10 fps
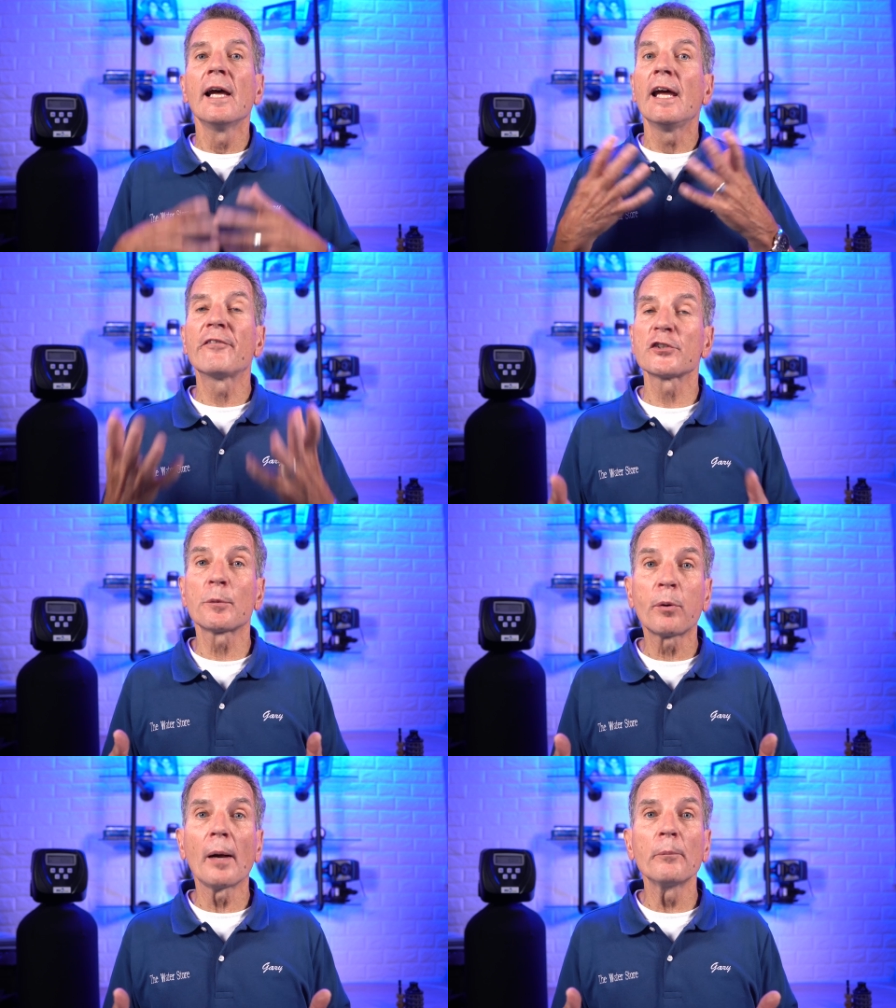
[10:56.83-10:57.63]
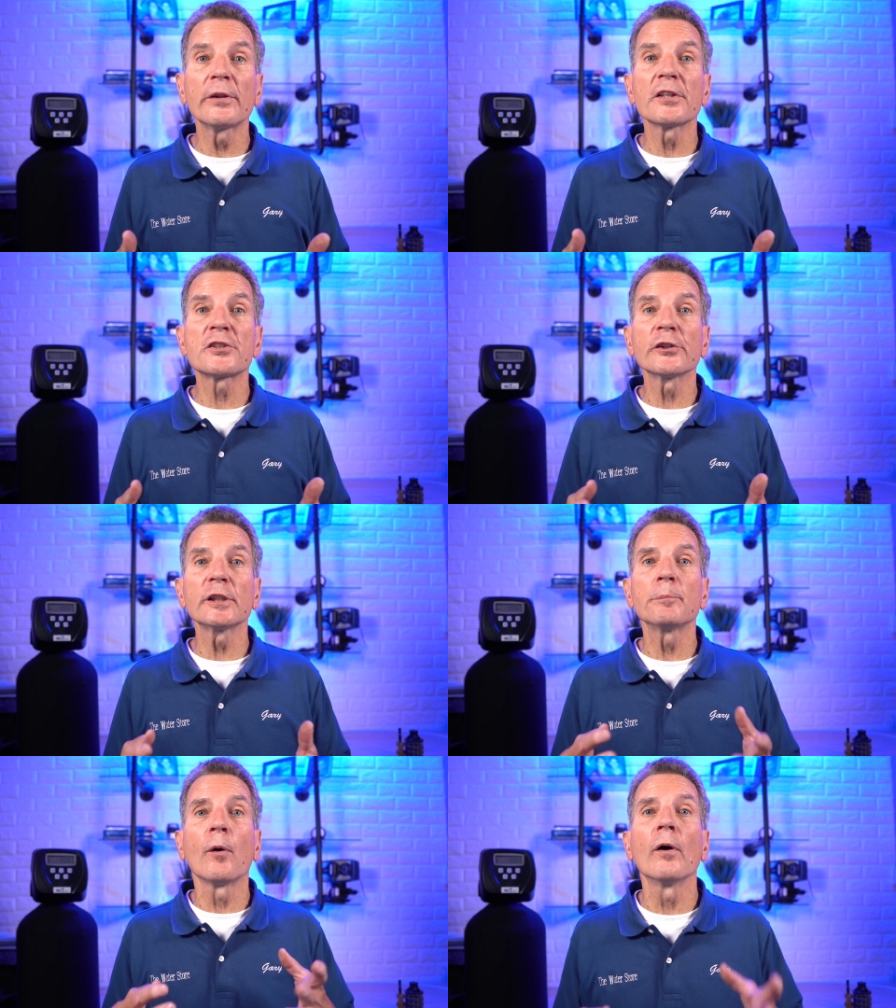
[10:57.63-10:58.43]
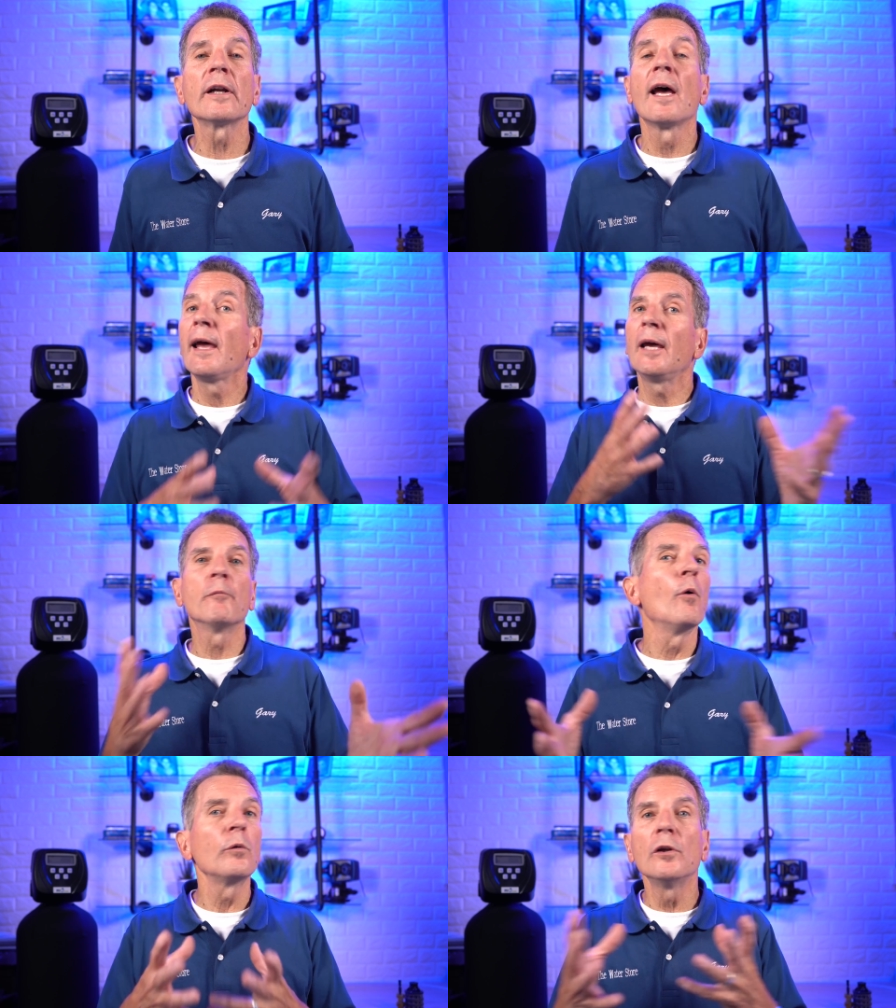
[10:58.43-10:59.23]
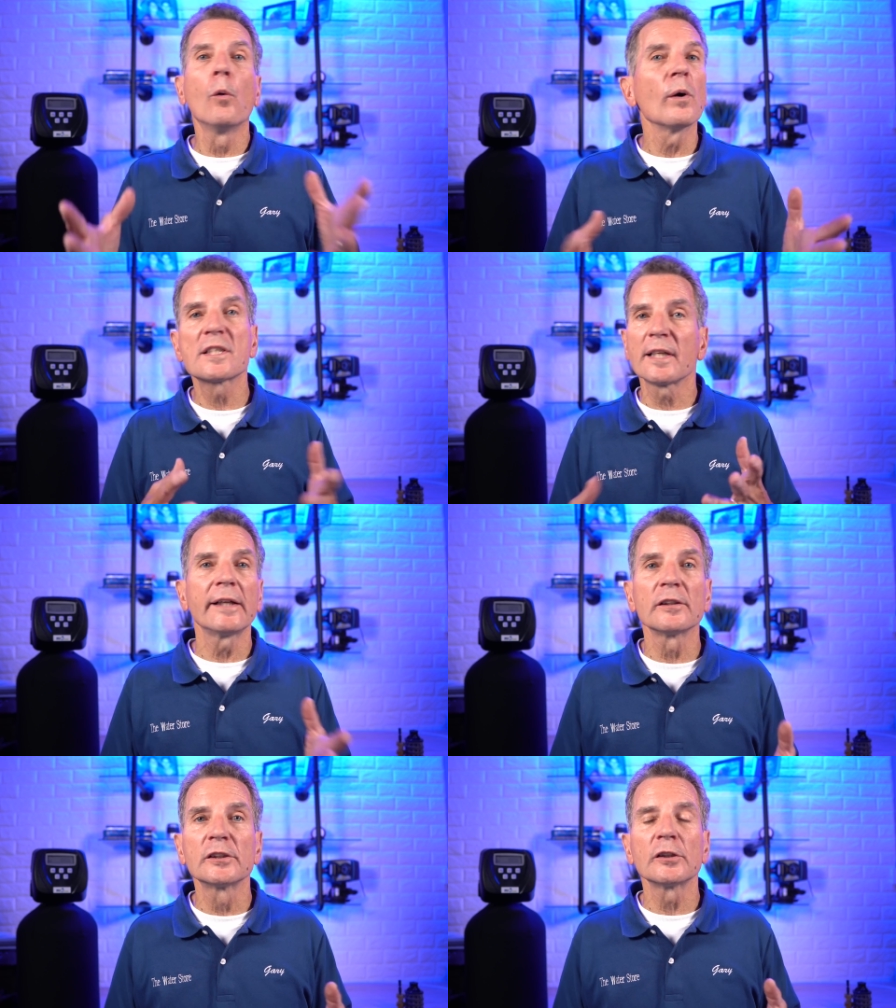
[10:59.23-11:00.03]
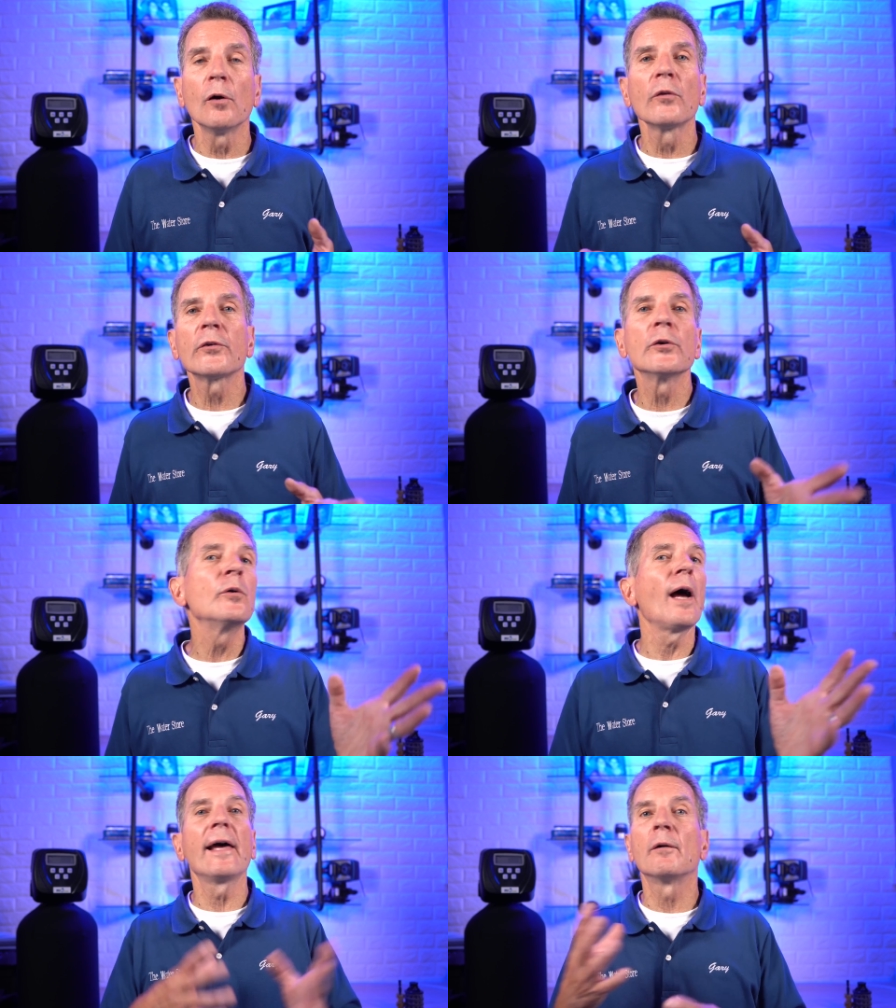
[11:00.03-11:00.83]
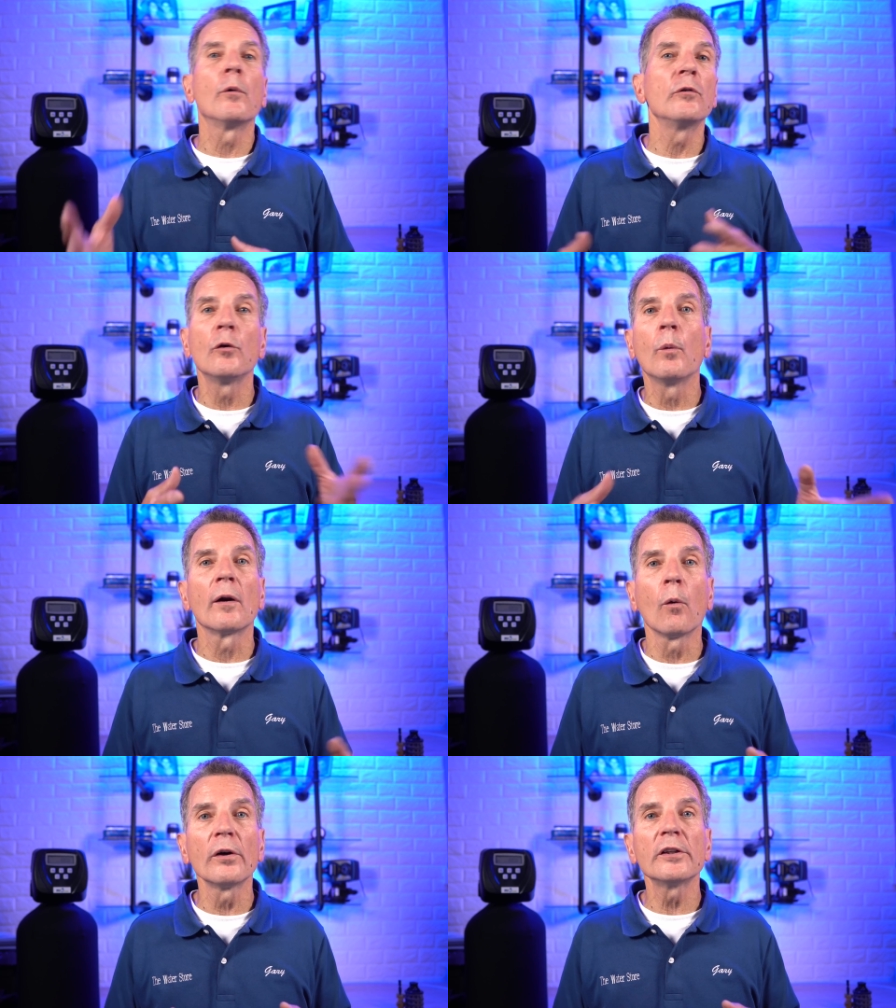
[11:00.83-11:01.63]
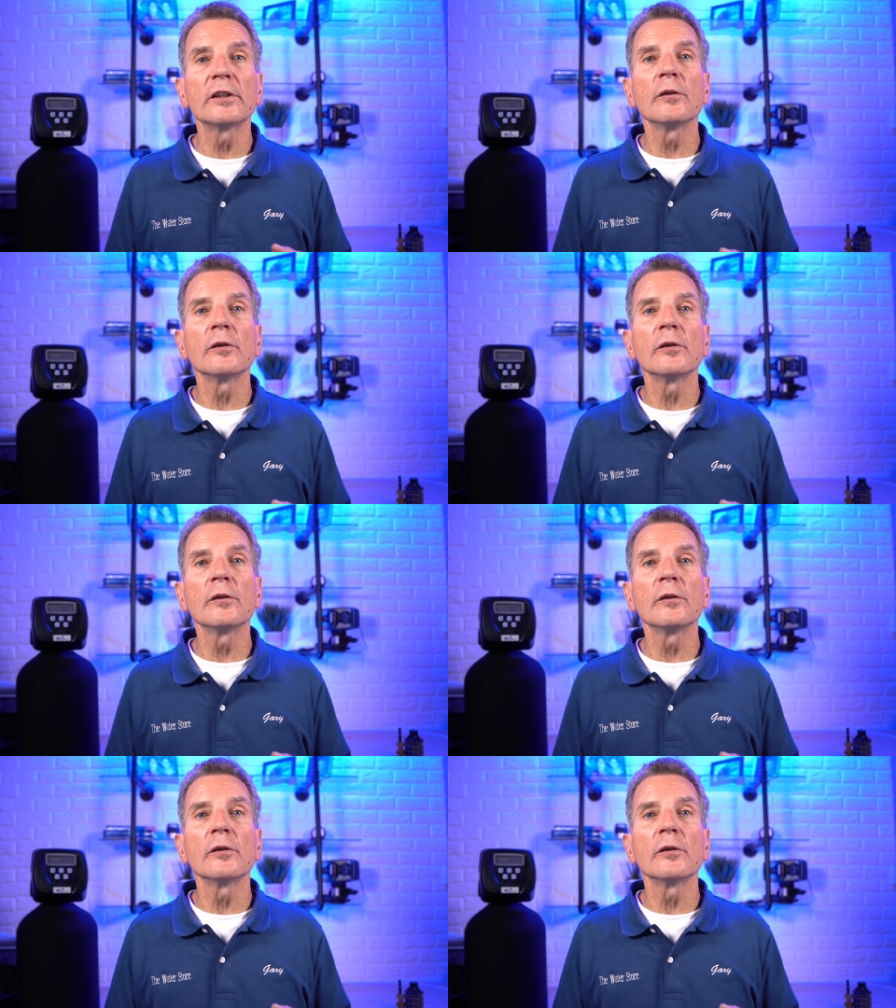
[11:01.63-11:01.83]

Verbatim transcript: If there's a problem with the circuit board, it won't know what cycle to go through and it won't know what order to